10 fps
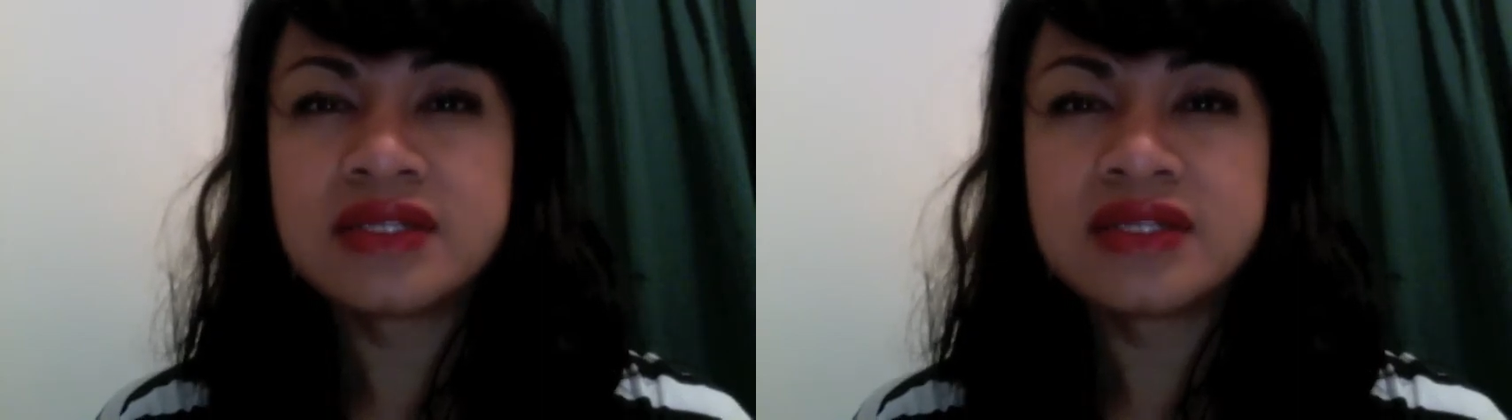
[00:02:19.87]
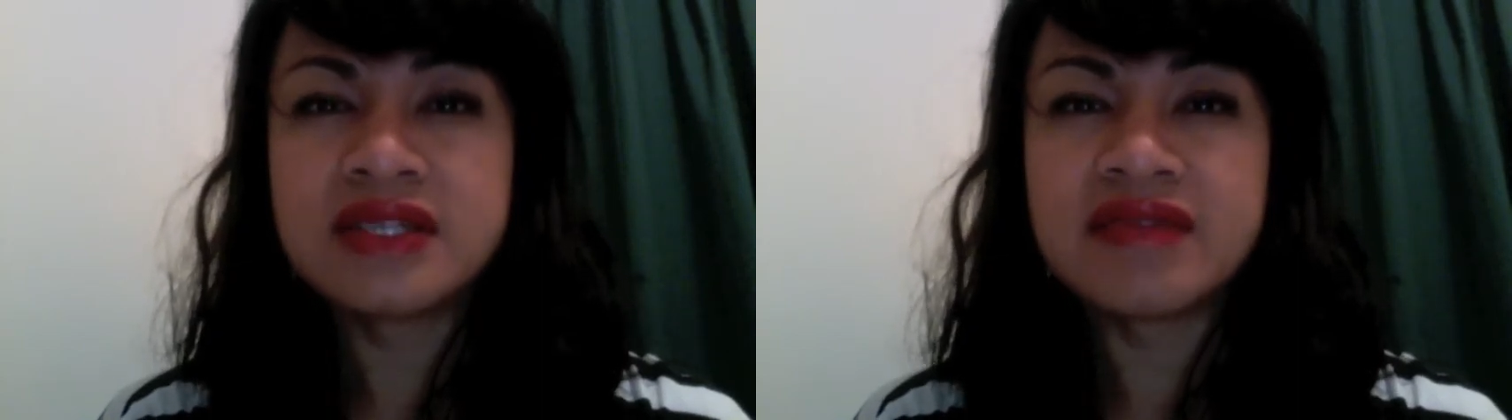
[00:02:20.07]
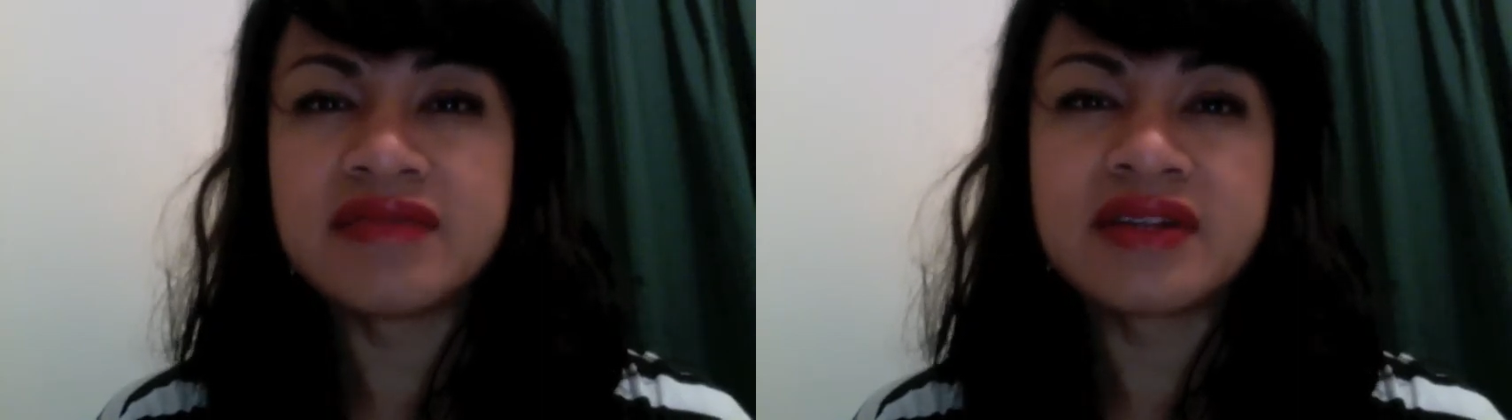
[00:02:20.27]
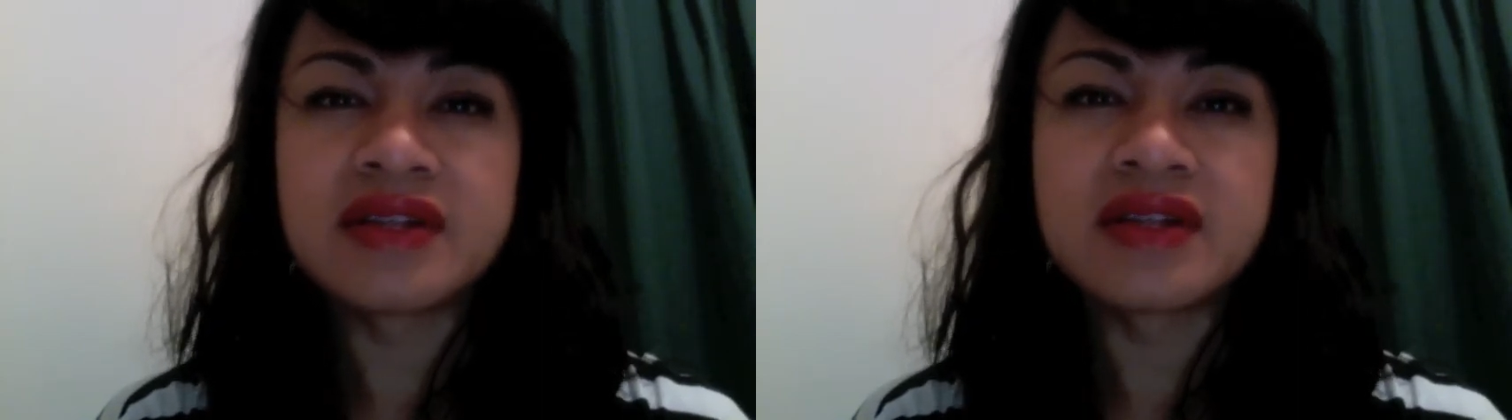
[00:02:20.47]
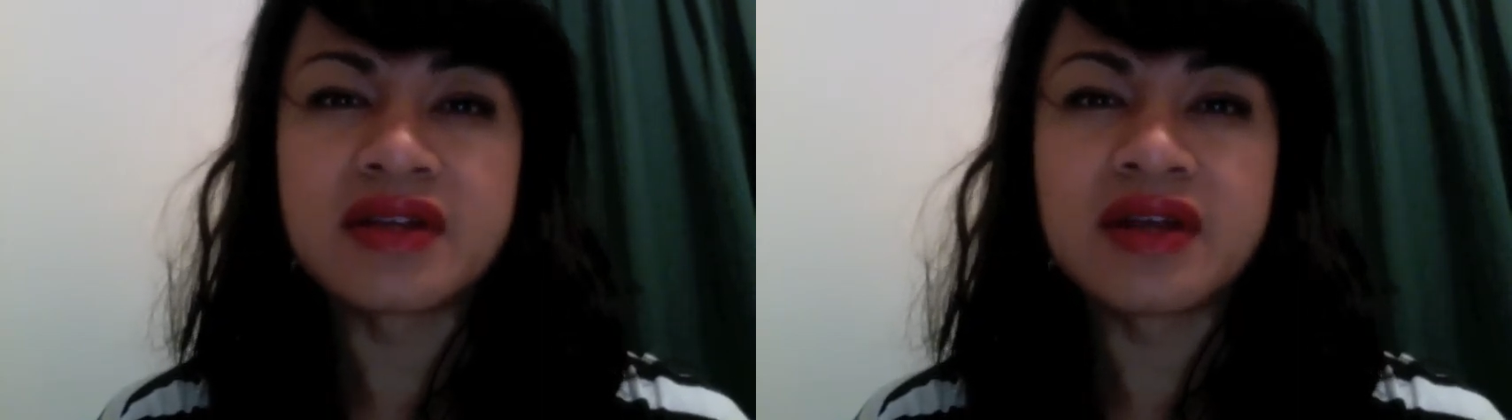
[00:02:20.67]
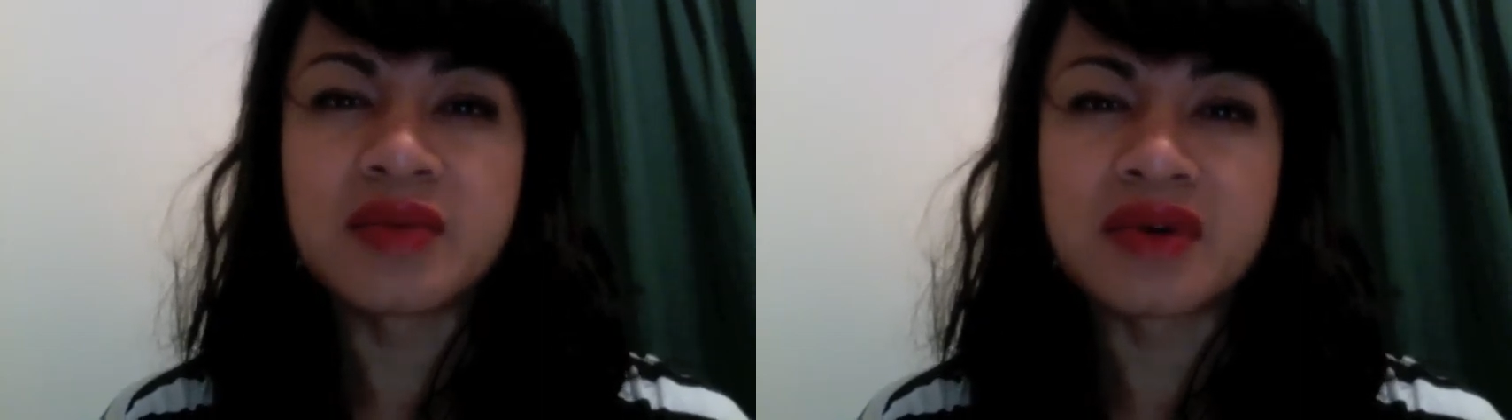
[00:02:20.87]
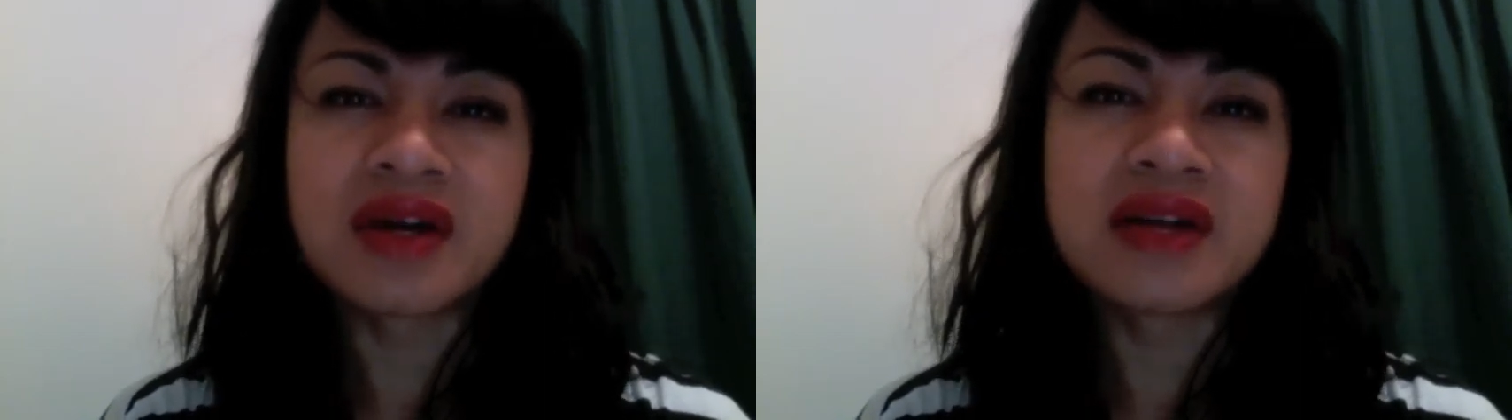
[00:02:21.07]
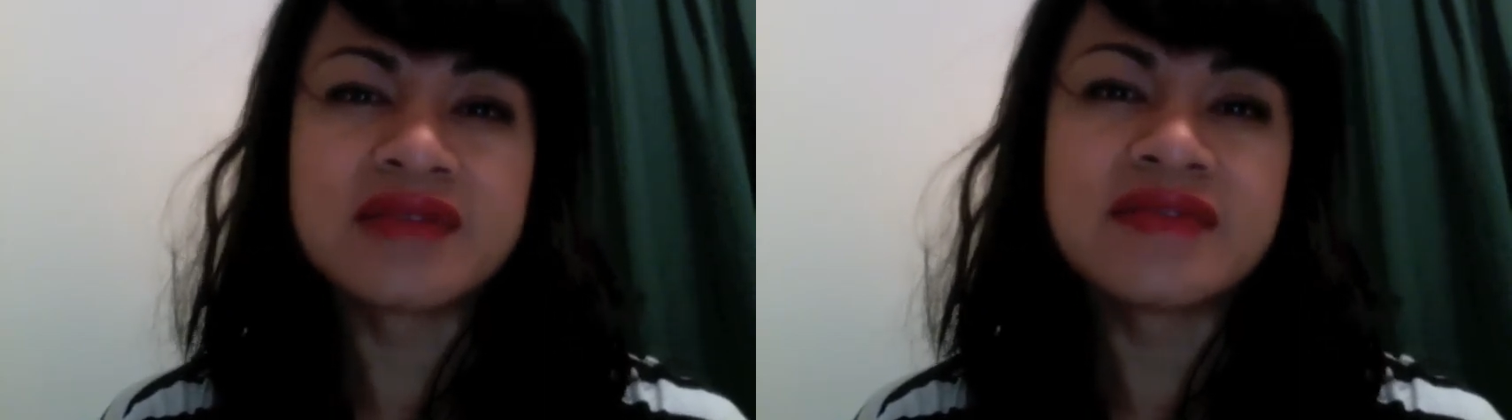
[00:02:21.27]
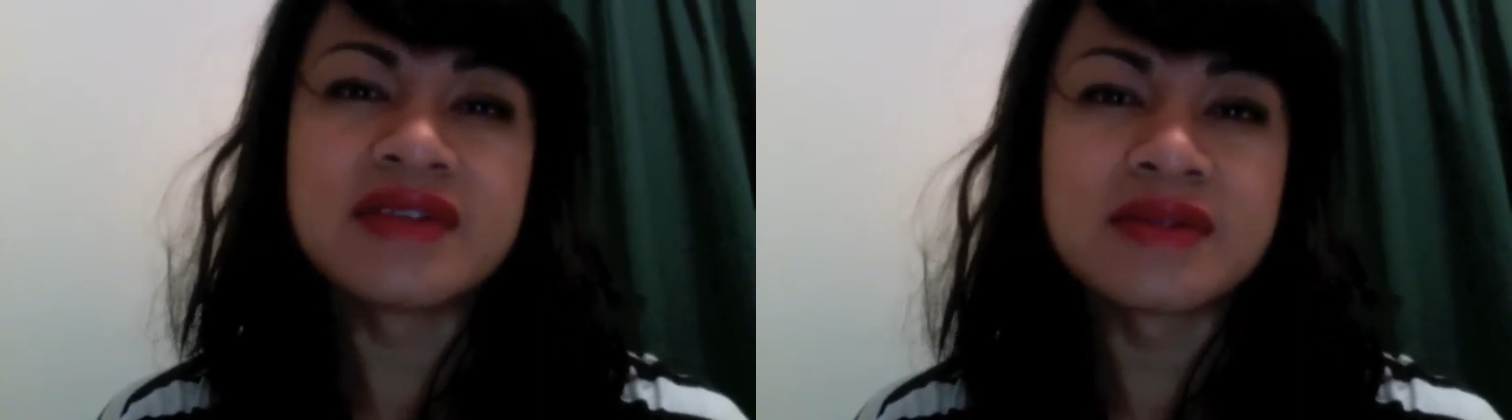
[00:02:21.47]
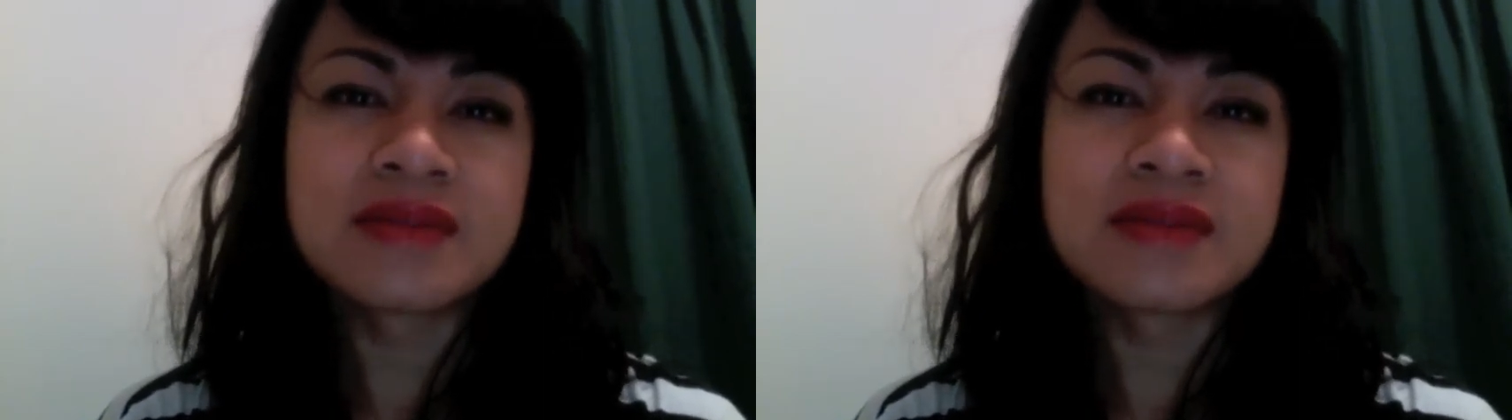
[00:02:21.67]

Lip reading: definitely a lot more confident.